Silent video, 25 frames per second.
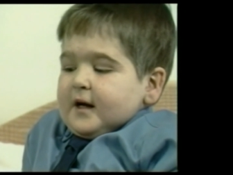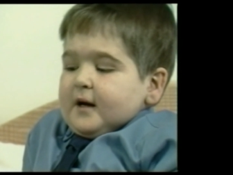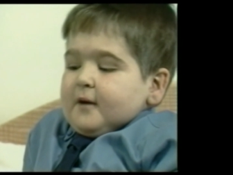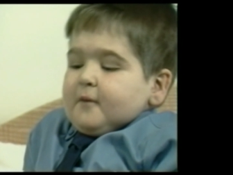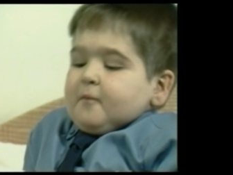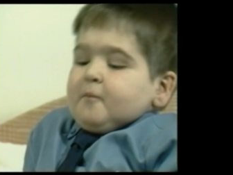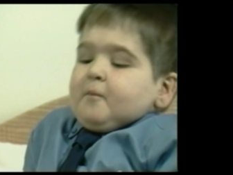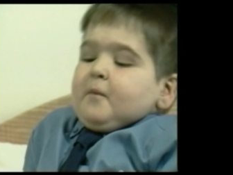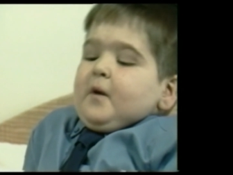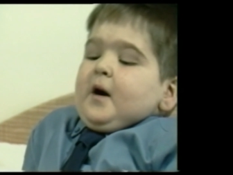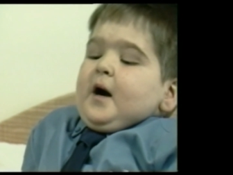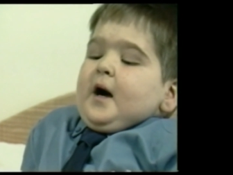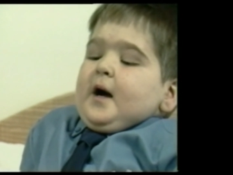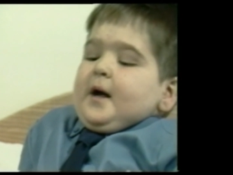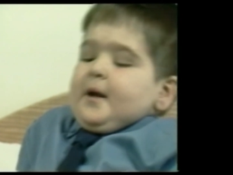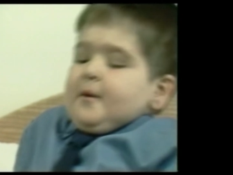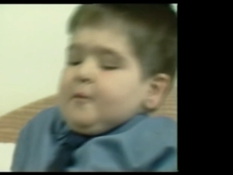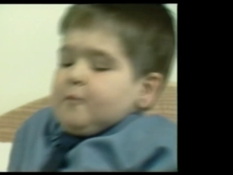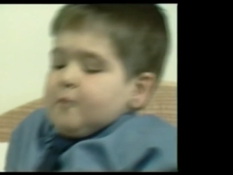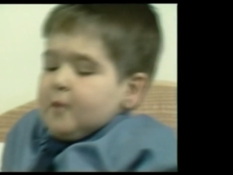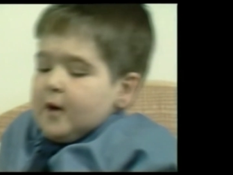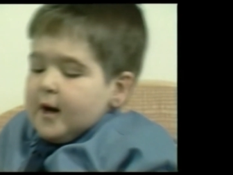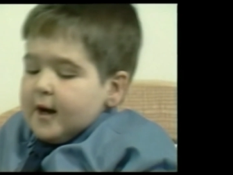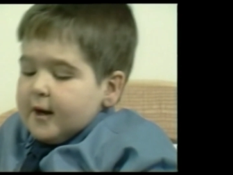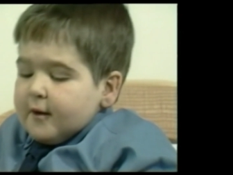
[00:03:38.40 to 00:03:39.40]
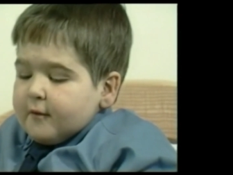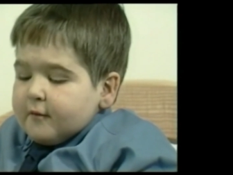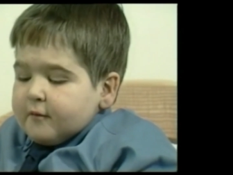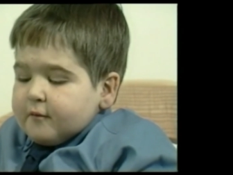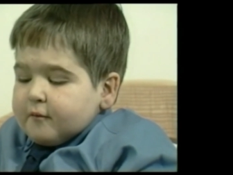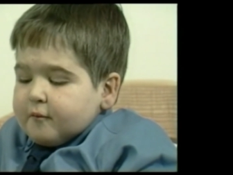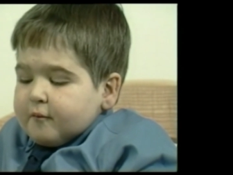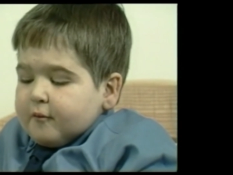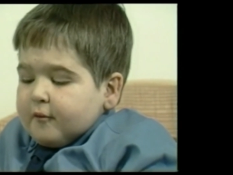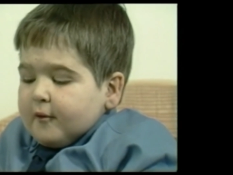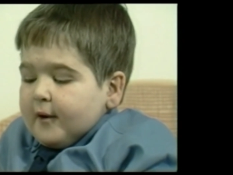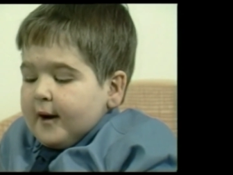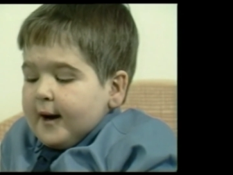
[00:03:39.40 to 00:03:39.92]
my way of
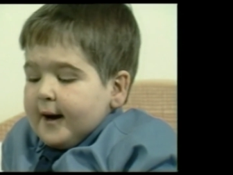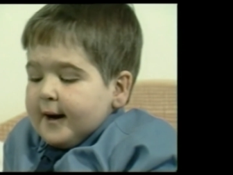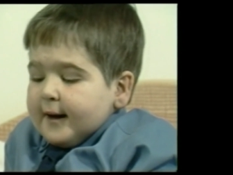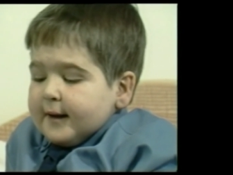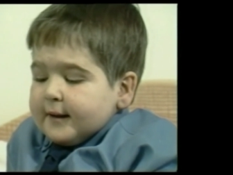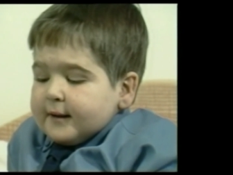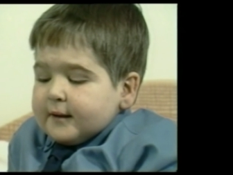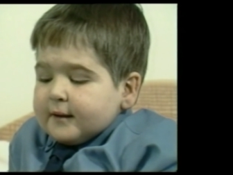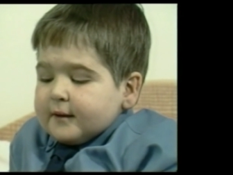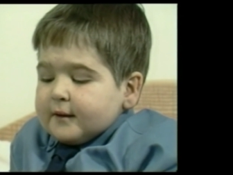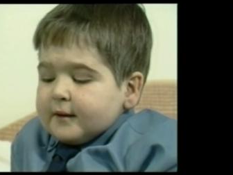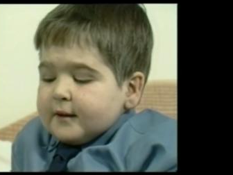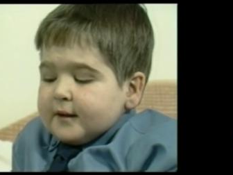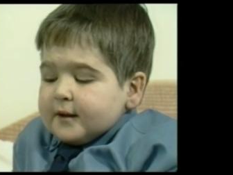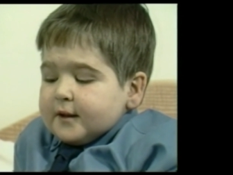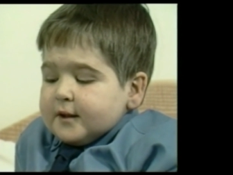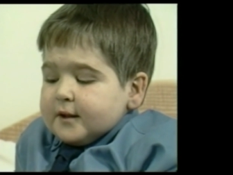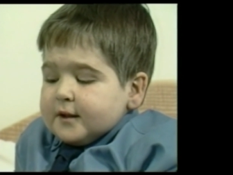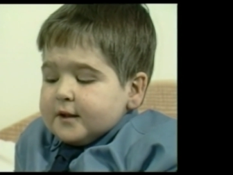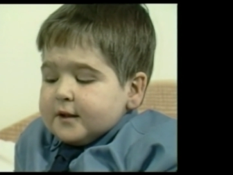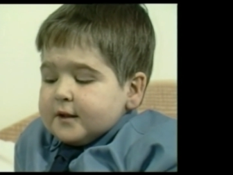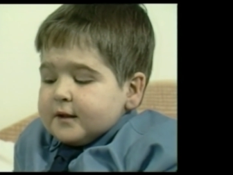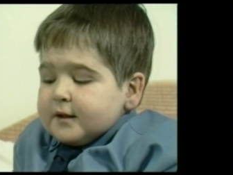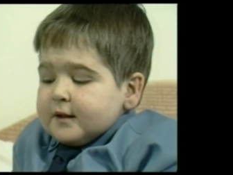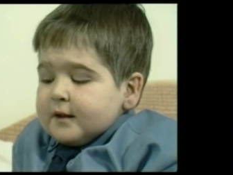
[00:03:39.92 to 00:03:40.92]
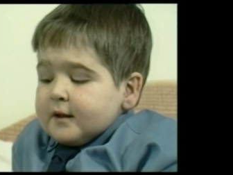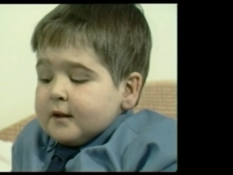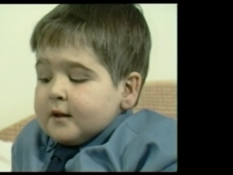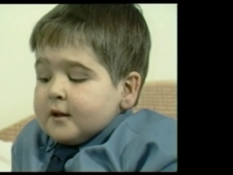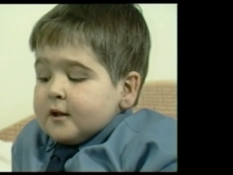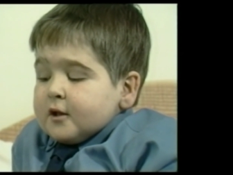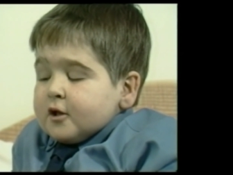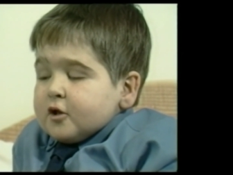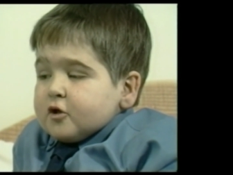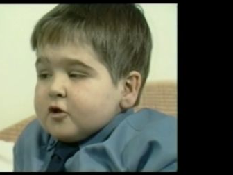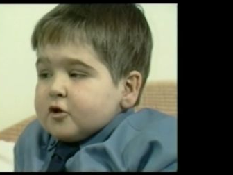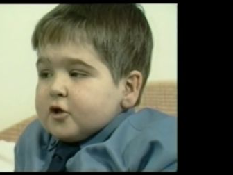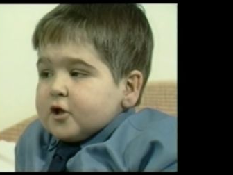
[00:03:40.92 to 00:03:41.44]
praying is
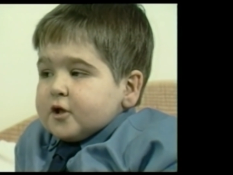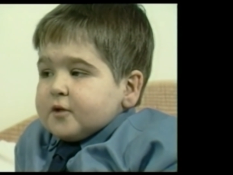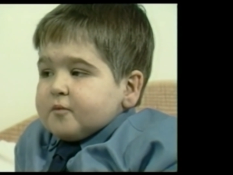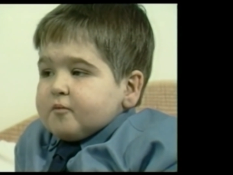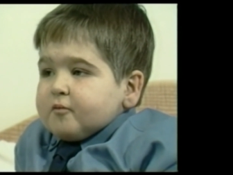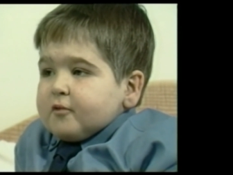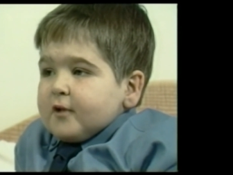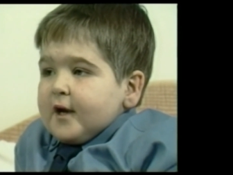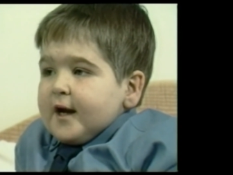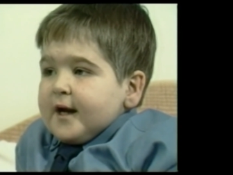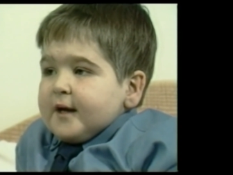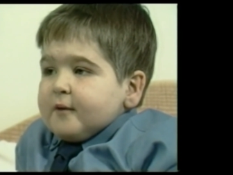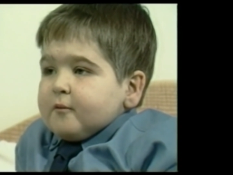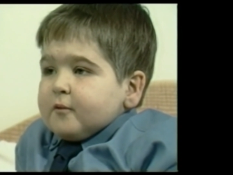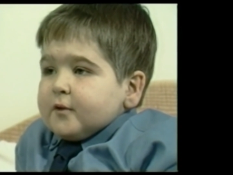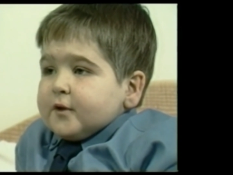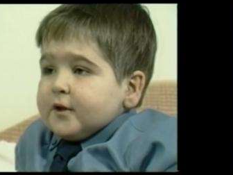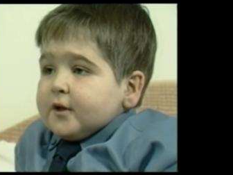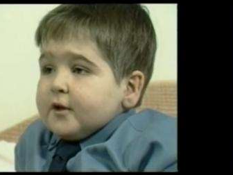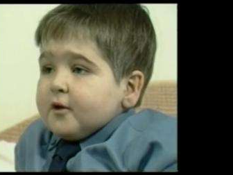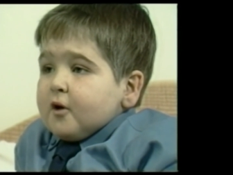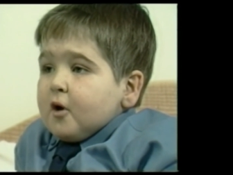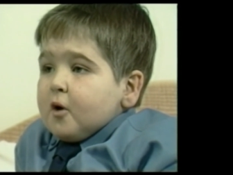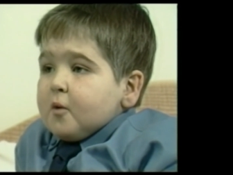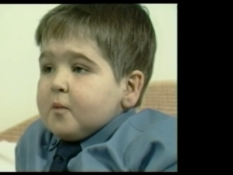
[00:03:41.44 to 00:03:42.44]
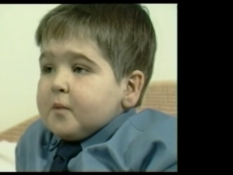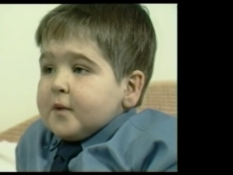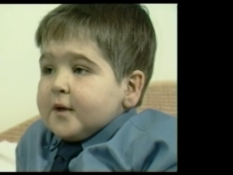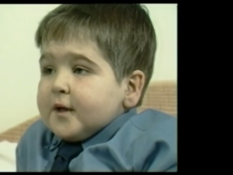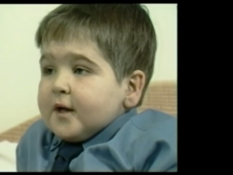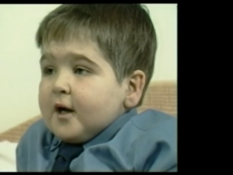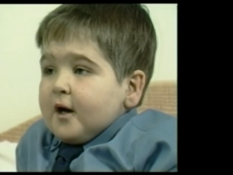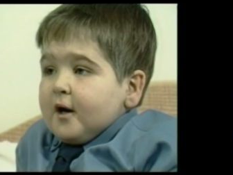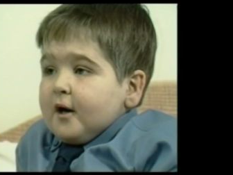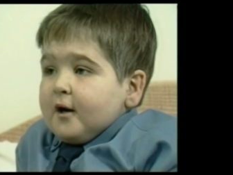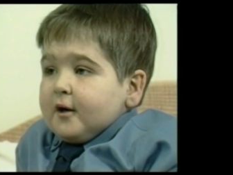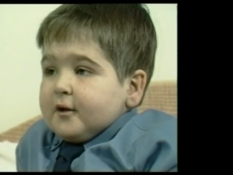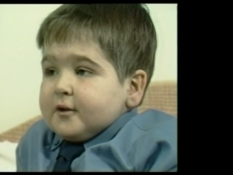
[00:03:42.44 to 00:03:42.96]
just praying with an
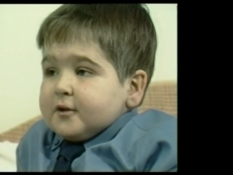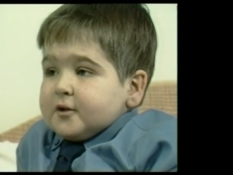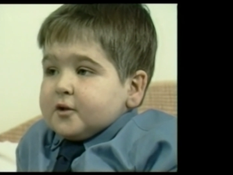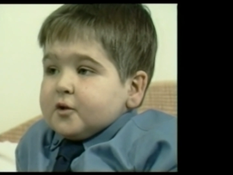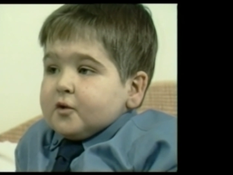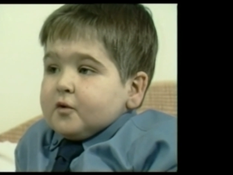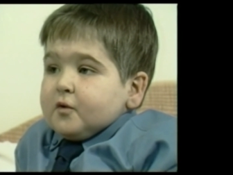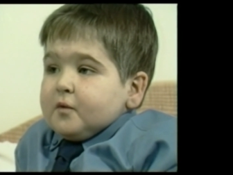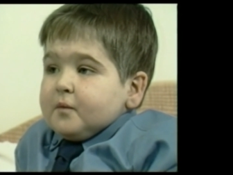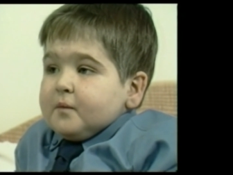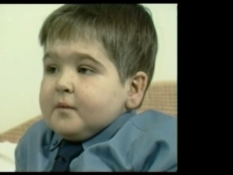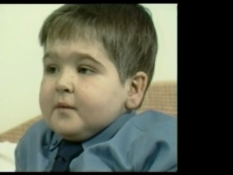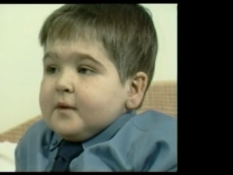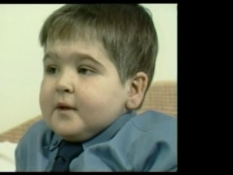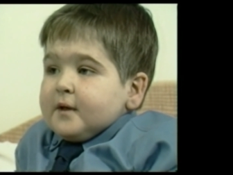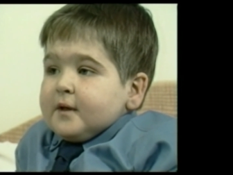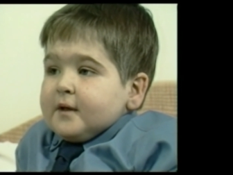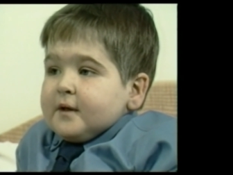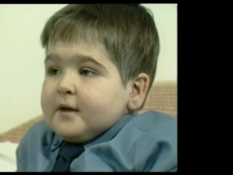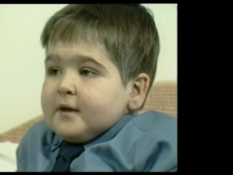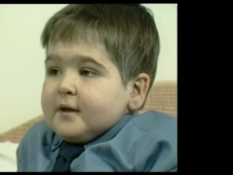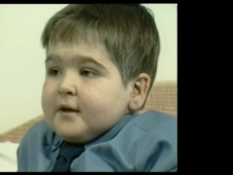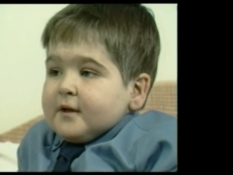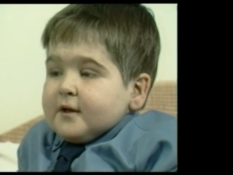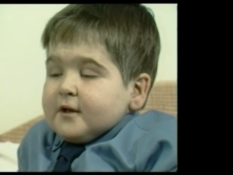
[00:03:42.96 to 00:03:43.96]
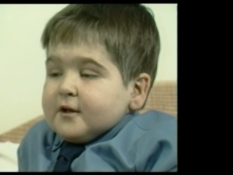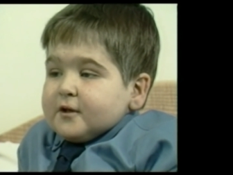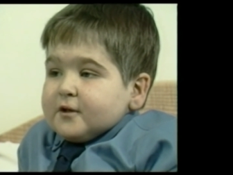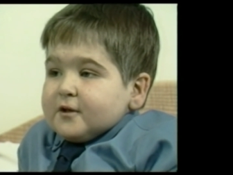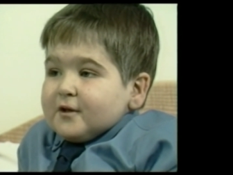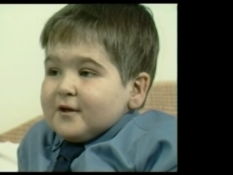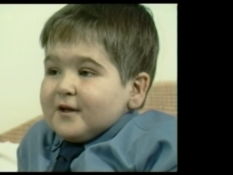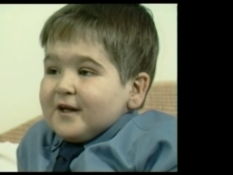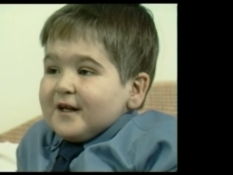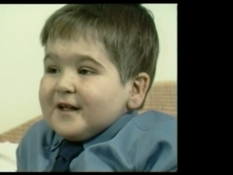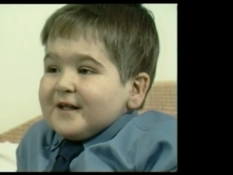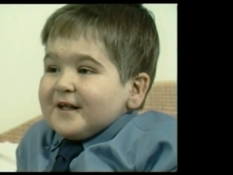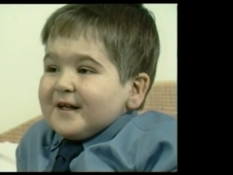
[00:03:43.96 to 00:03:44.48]
open heart to him,
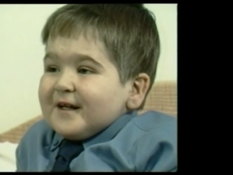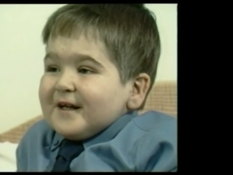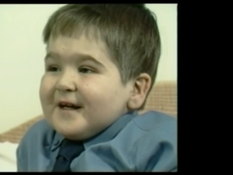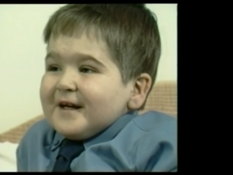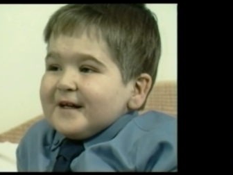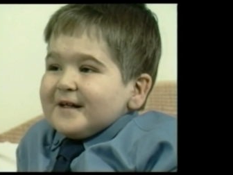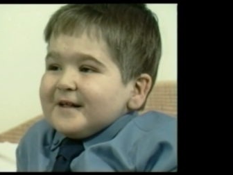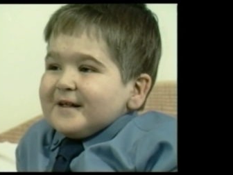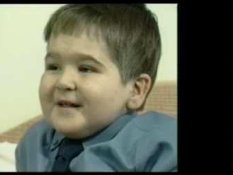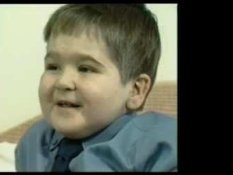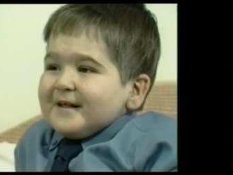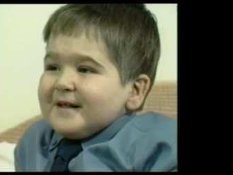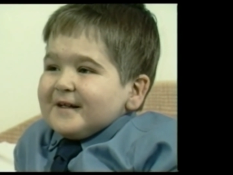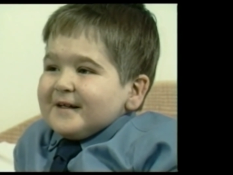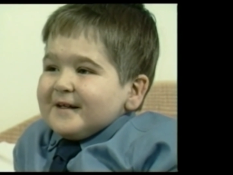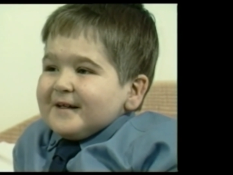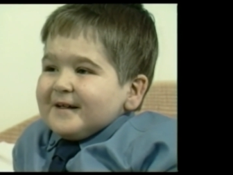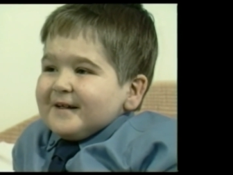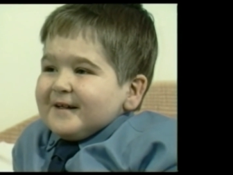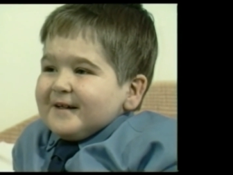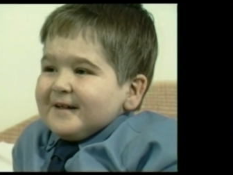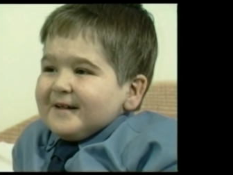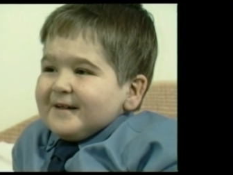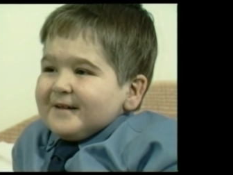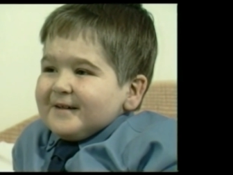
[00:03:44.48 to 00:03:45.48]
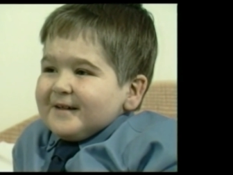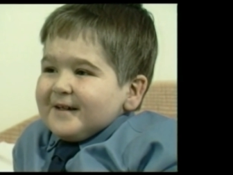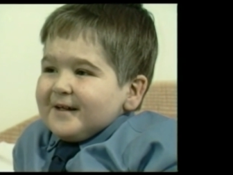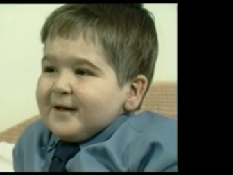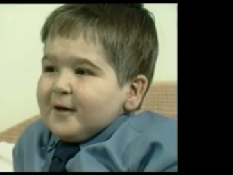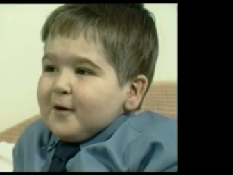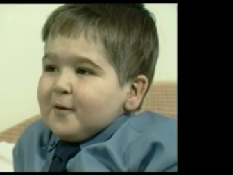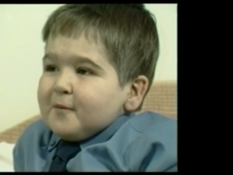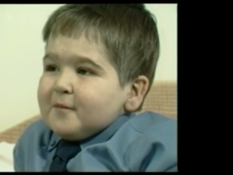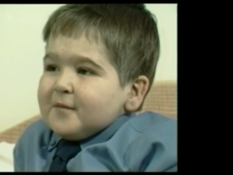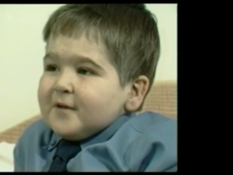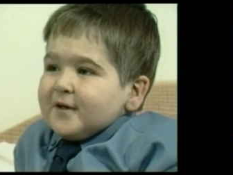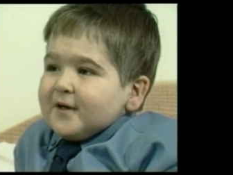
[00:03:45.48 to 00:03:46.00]
so that I get
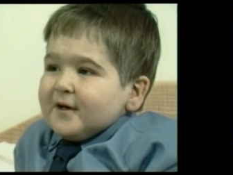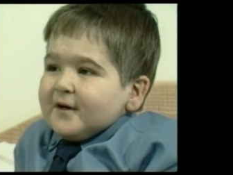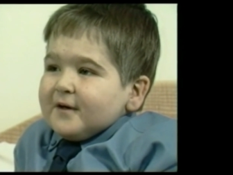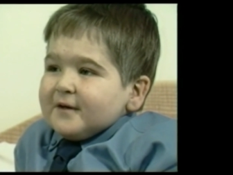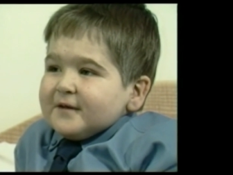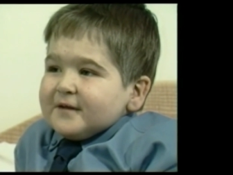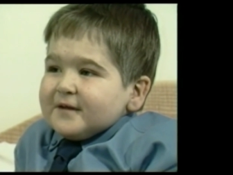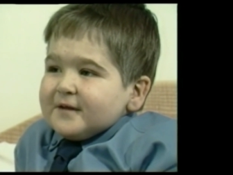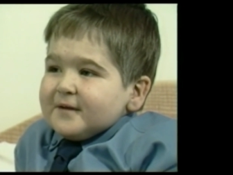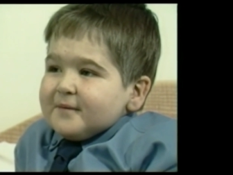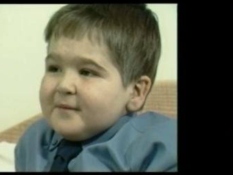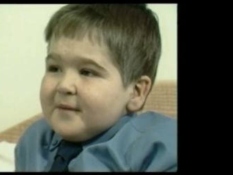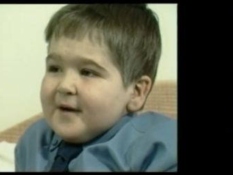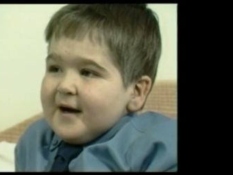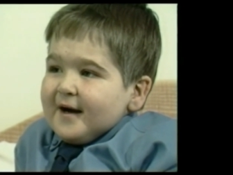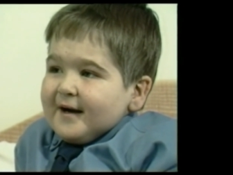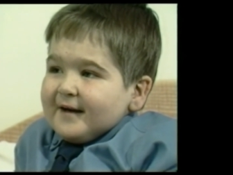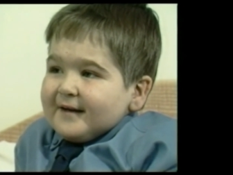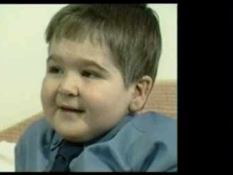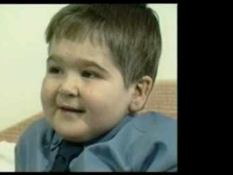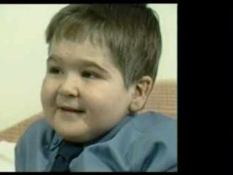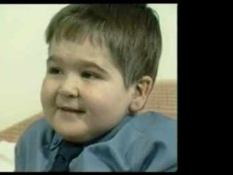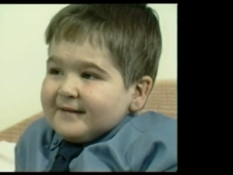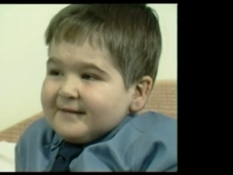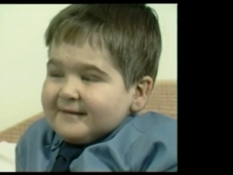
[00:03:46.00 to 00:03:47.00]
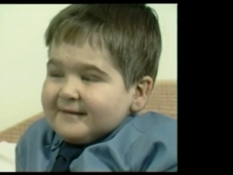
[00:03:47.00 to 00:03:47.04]
the open answer back.